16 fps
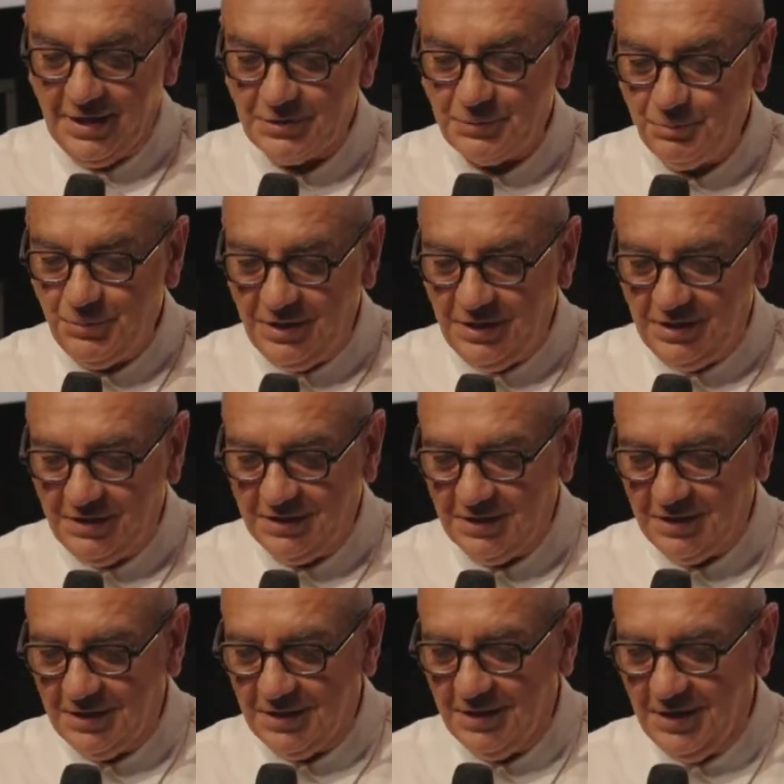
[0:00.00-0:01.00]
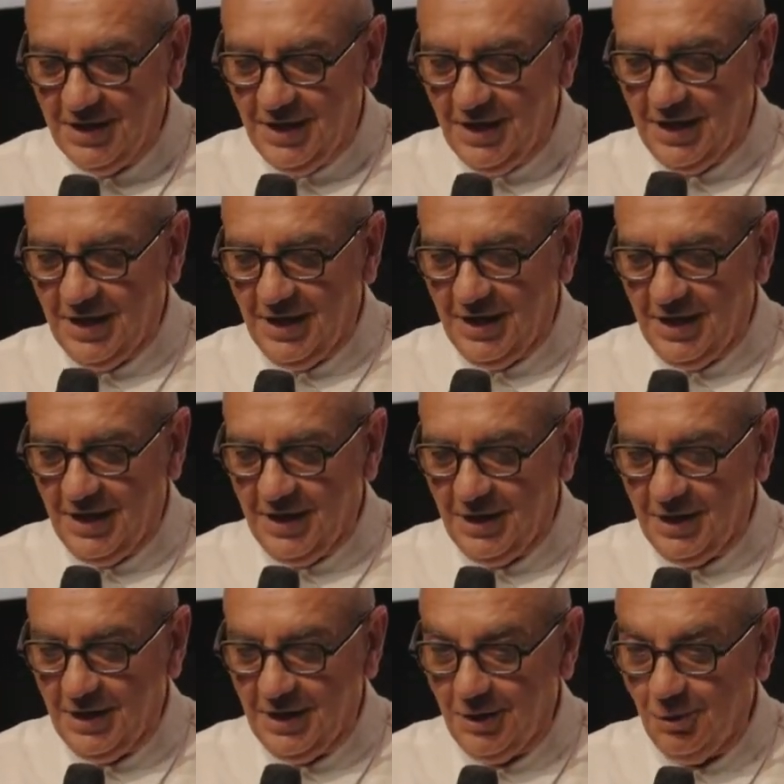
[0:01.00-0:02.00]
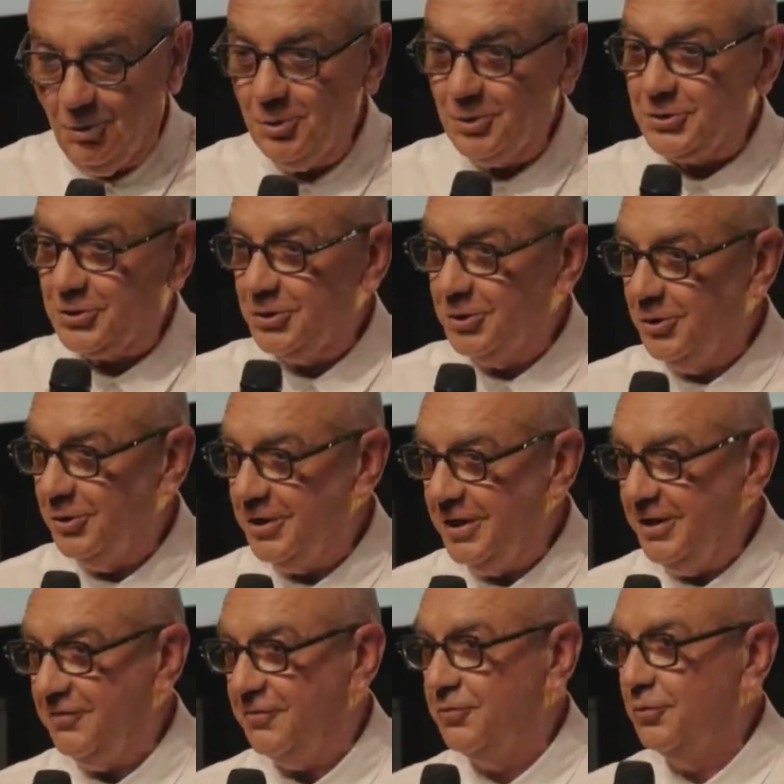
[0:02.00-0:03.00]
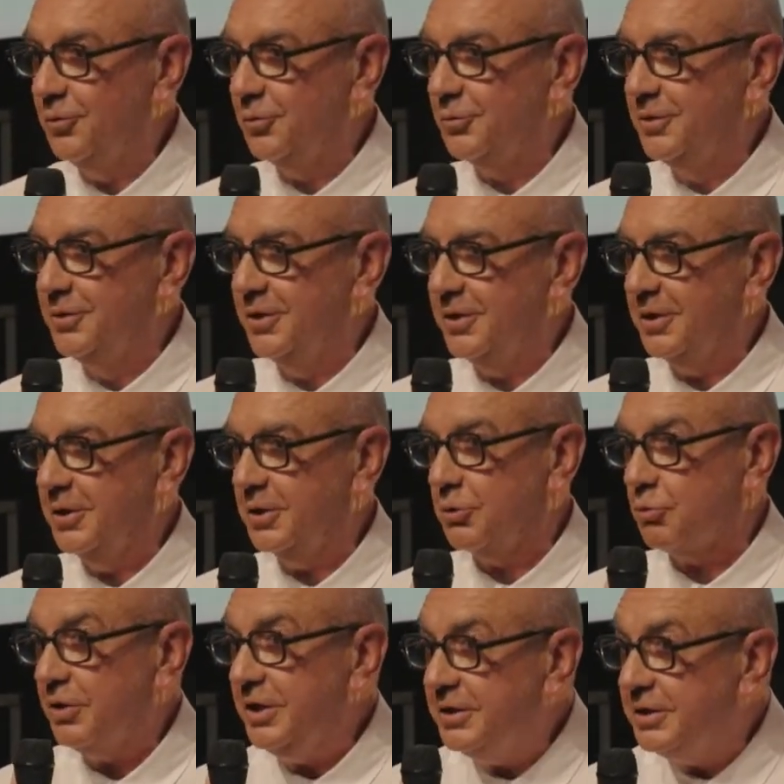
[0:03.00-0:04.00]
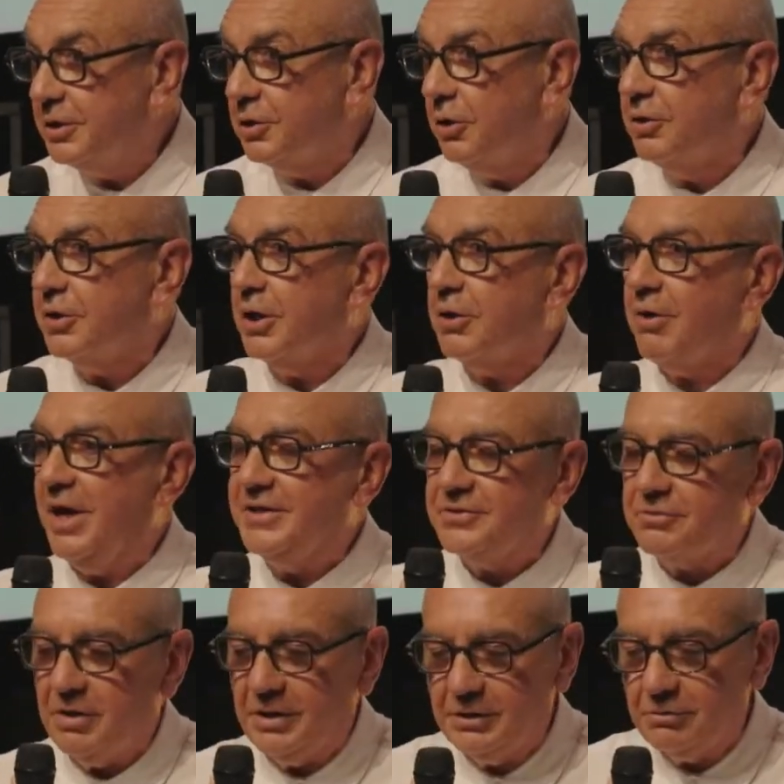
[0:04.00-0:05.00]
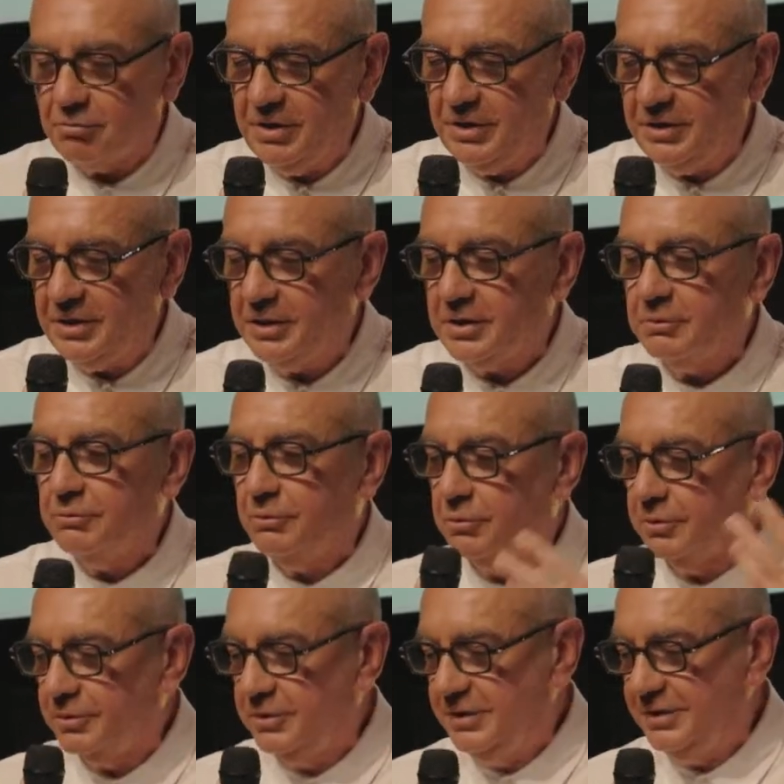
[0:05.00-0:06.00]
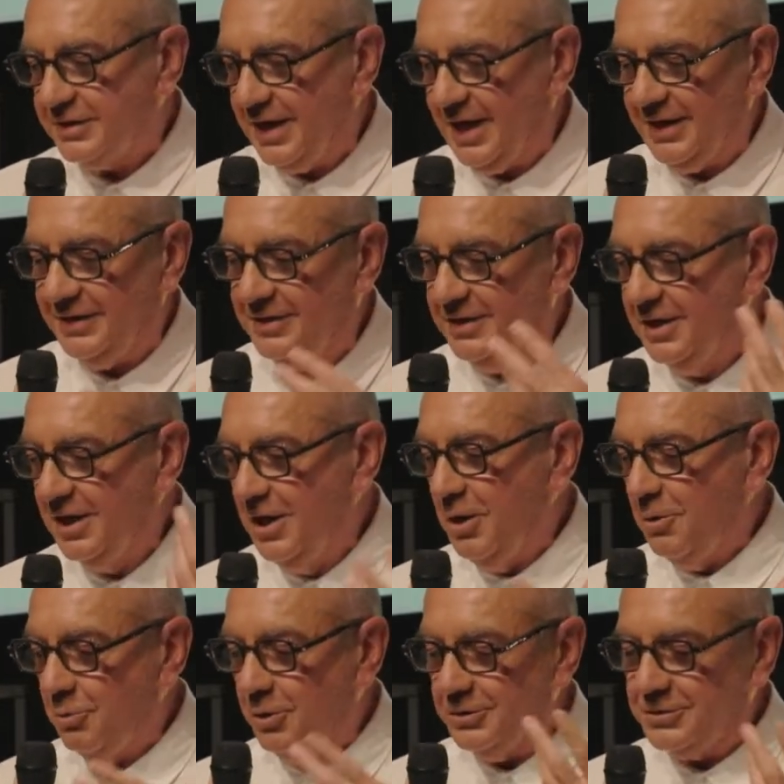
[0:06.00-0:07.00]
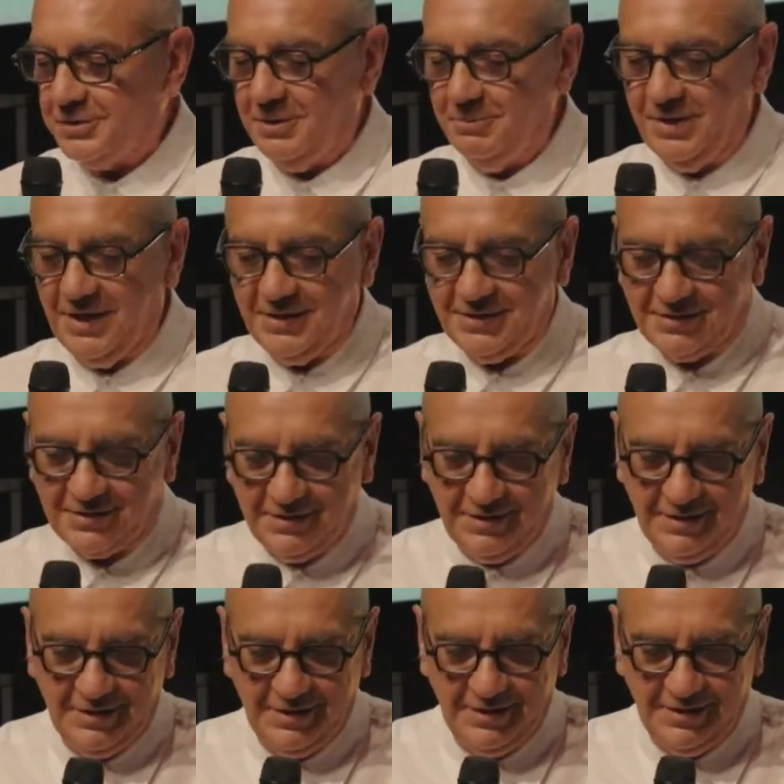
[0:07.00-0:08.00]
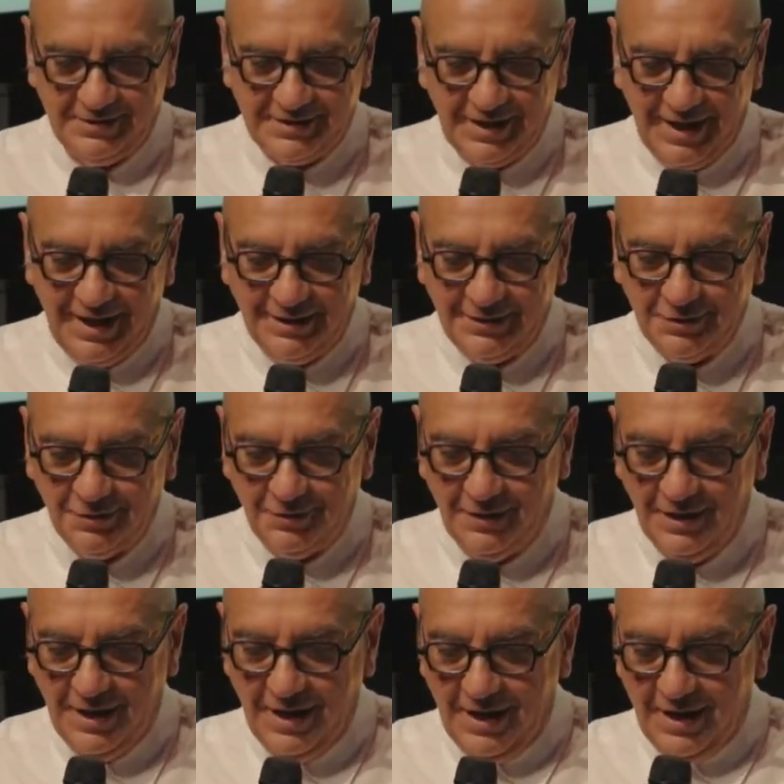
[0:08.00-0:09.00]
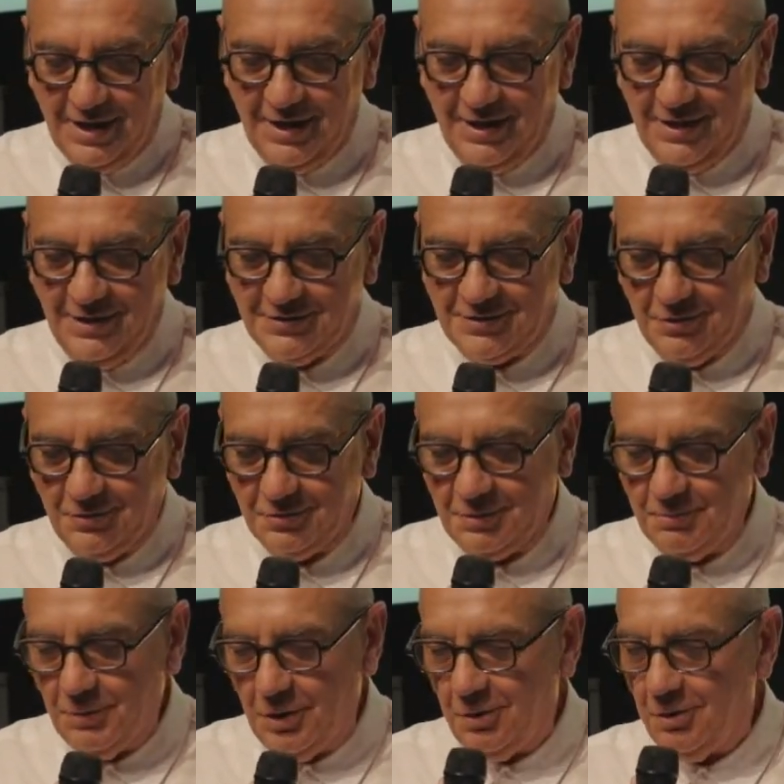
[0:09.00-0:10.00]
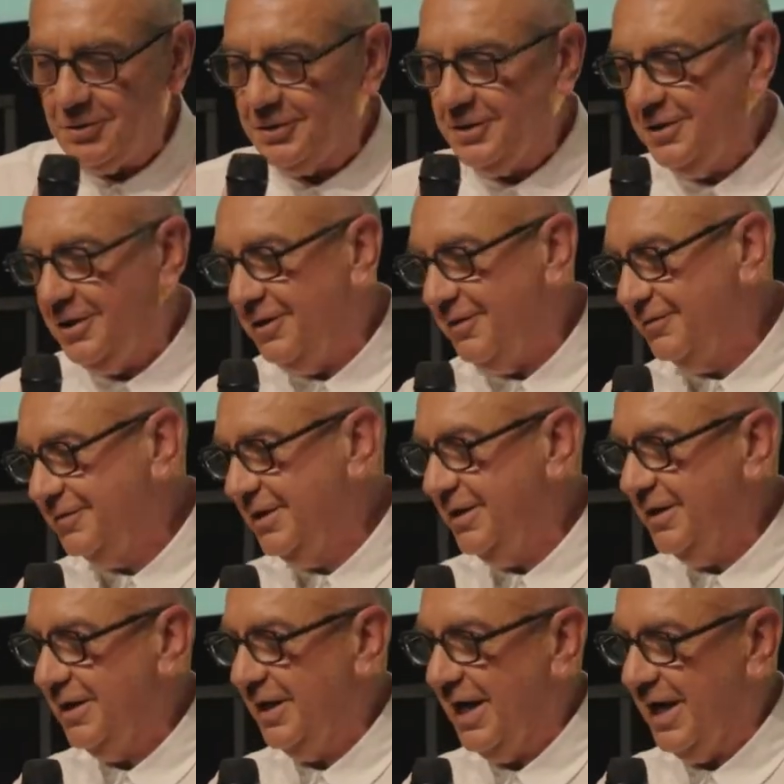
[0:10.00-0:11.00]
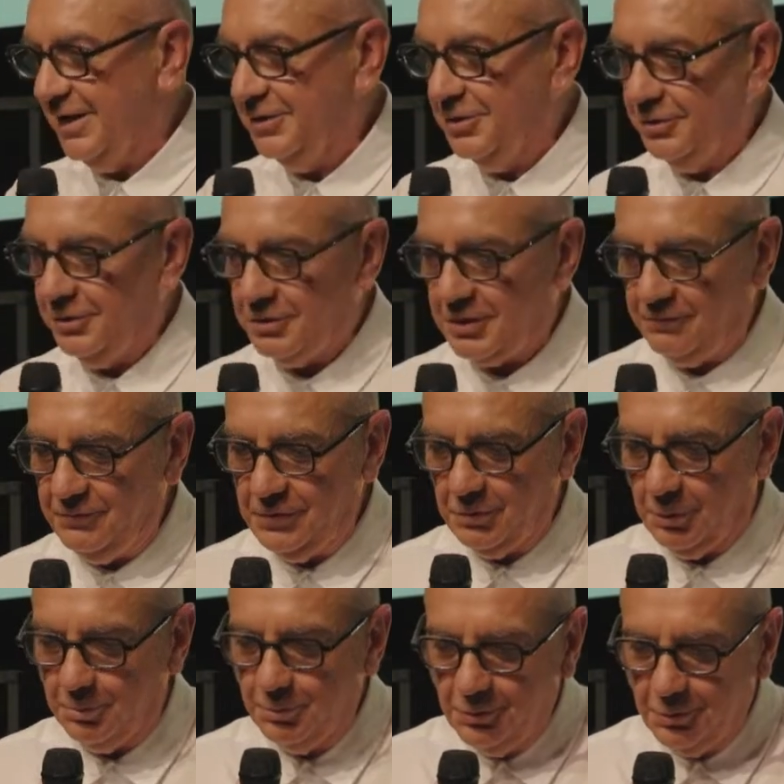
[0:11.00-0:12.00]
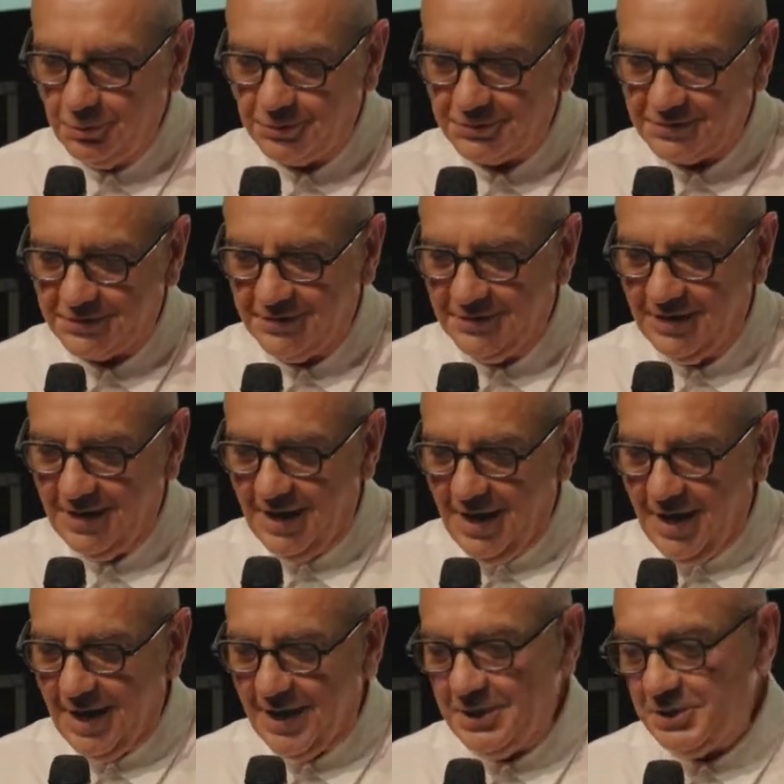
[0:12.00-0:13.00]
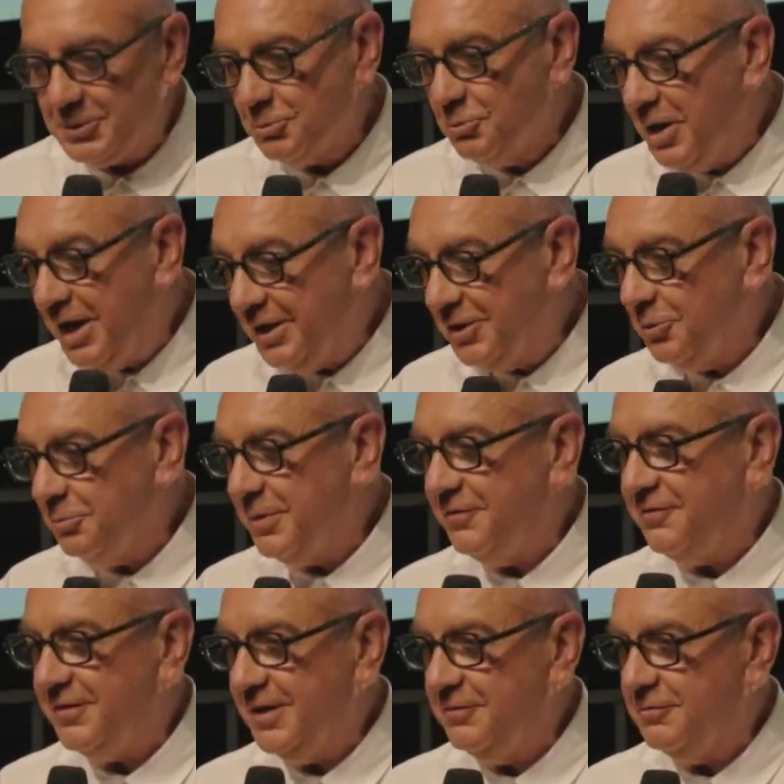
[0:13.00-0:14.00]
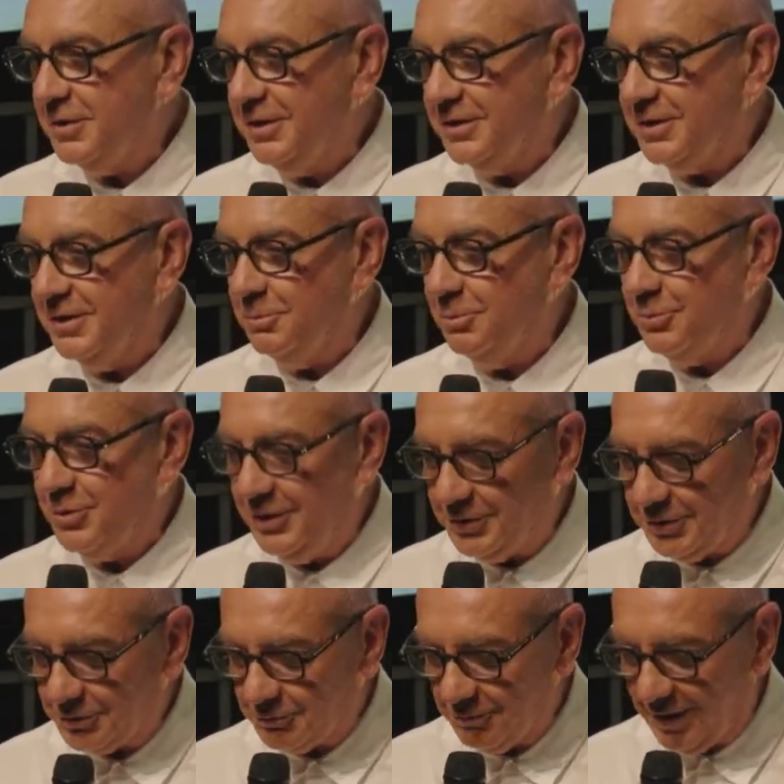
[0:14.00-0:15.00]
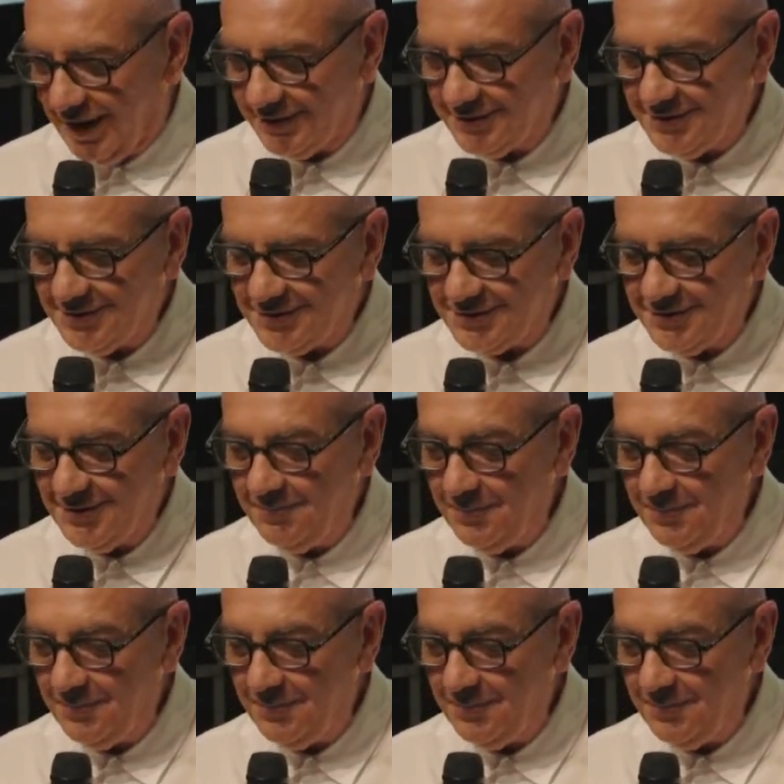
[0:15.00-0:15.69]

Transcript: has been also a food critic or a restaurant critic. We could decide what's the best title. He's on the board of the London Review of Books, and he's one of my favorite British writers.